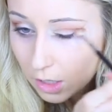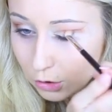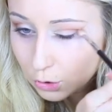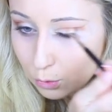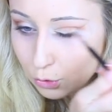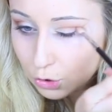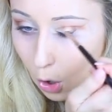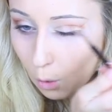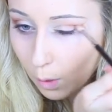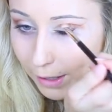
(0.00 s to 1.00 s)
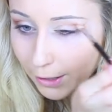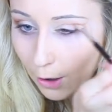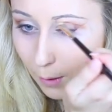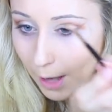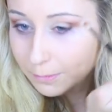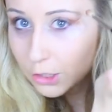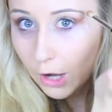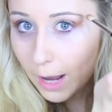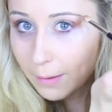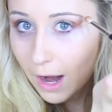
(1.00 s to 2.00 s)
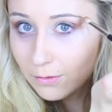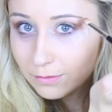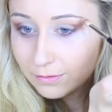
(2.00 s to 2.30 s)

You don't want to go up to your eyebrow.